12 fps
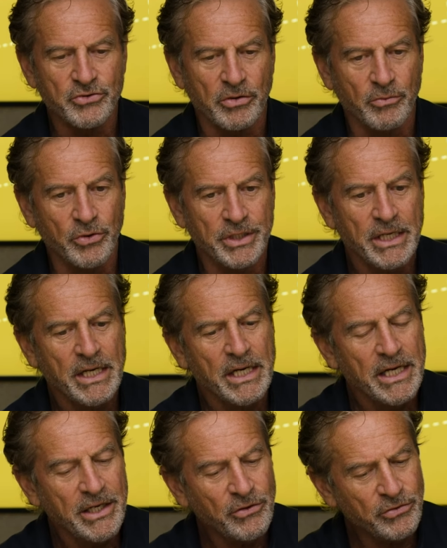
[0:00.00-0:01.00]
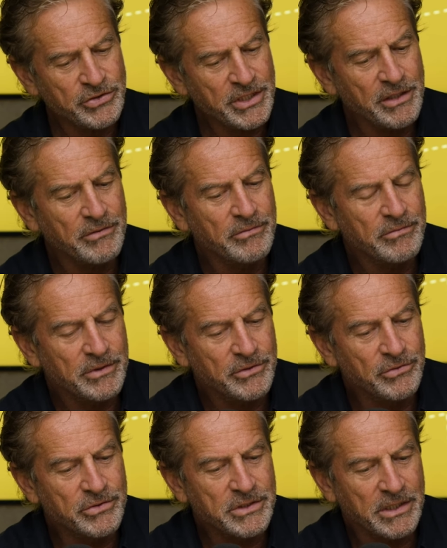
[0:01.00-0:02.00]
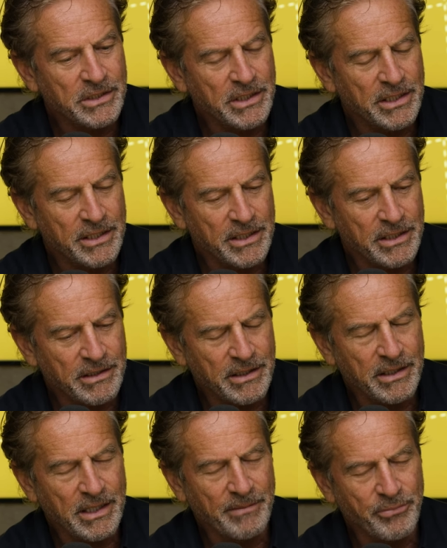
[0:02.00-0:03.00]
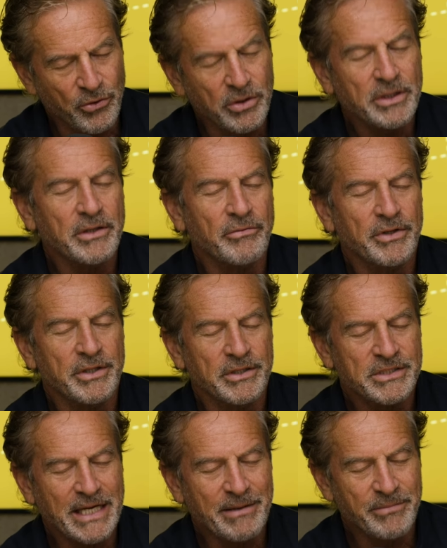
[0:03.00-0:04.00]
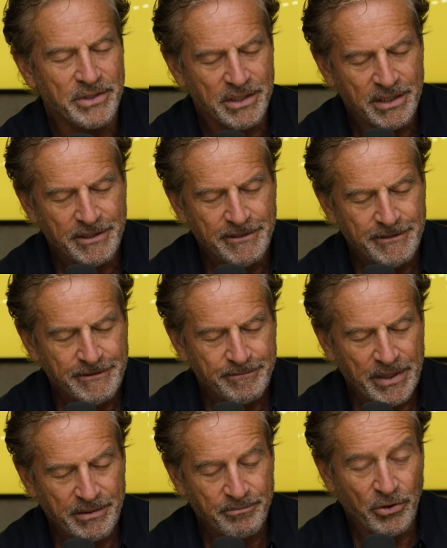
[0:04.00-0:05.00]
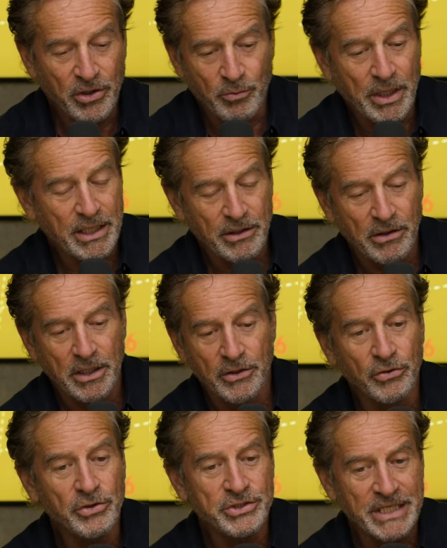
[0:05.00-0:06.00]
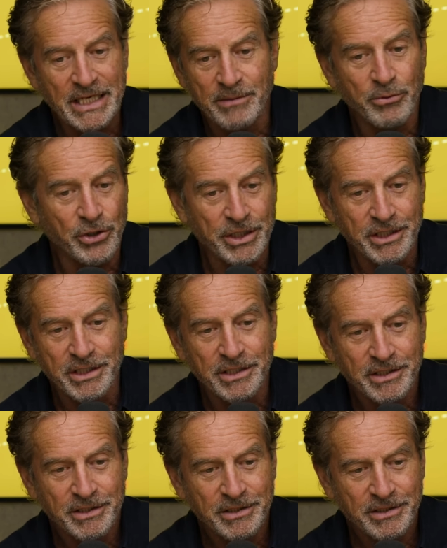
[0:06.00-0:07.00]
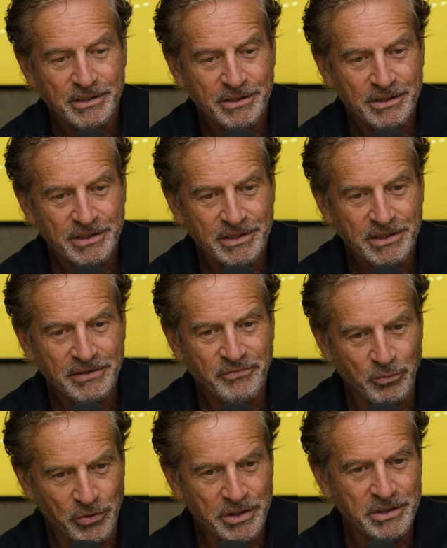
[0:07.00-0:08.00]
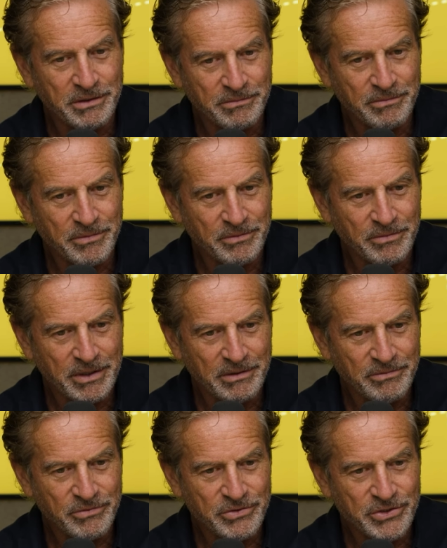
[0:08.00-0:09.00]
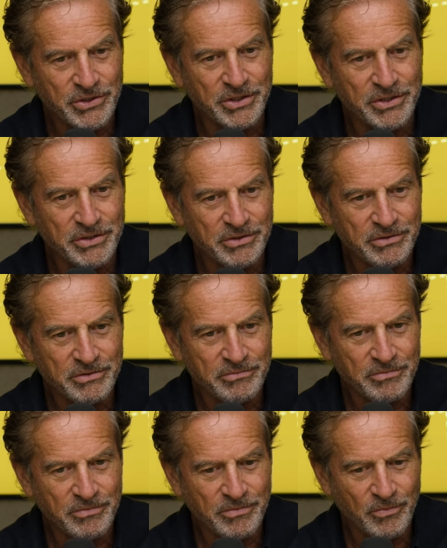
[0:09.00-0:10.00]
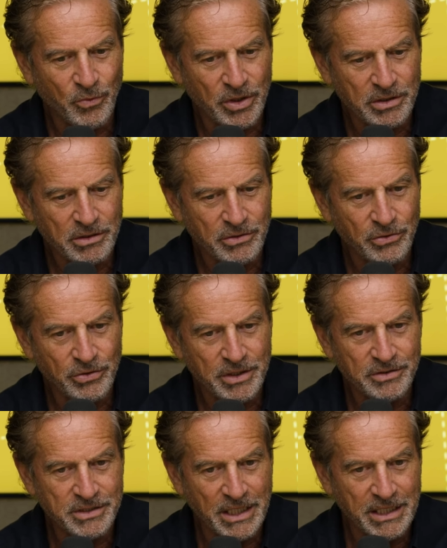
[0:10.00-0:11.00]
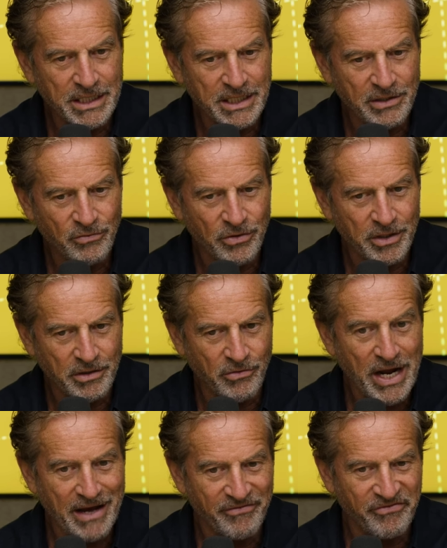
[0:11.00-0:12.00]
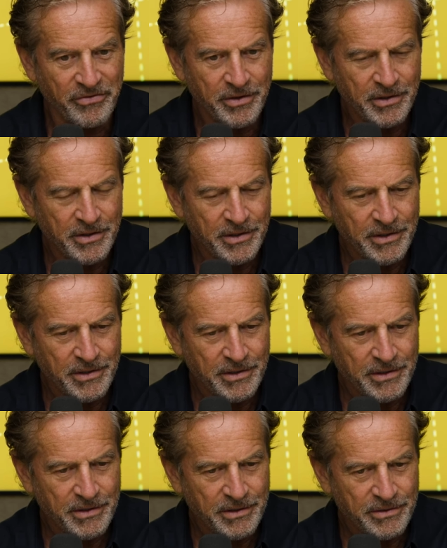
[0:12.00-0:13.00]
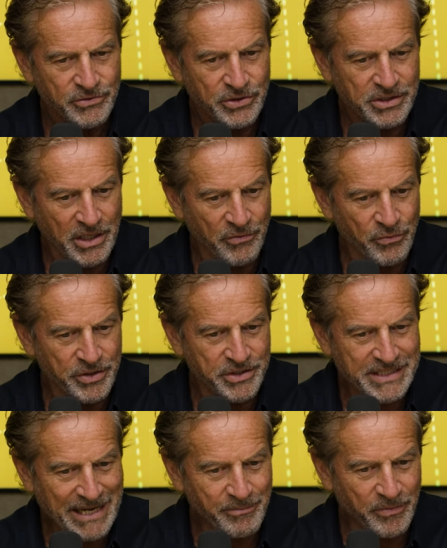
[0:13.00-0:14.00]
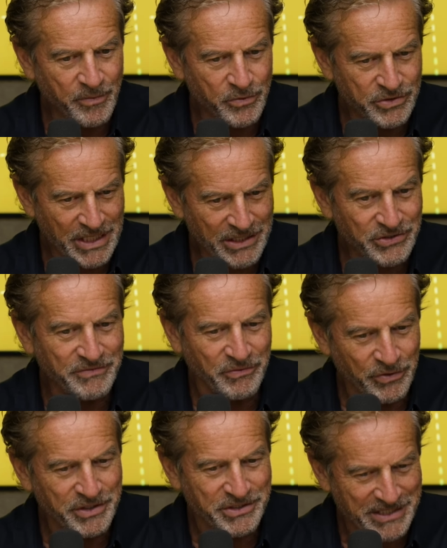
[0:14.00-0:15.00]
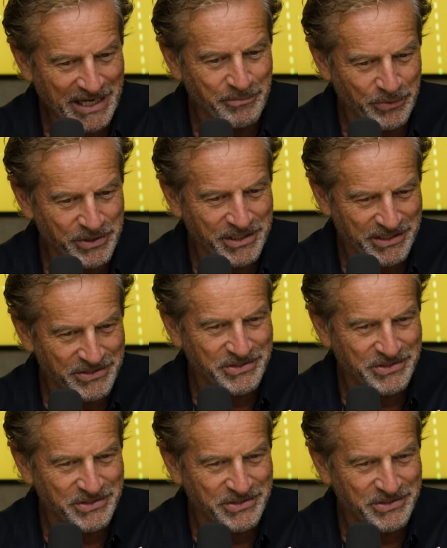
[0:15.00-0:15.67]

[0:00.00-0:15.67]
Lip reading: strong word. And he also used up earlier in the statement. And by the way, I urge anybody, if you want to see what Koukie's done here on a graph, just go and read the statement, because actually, if you read the statement, it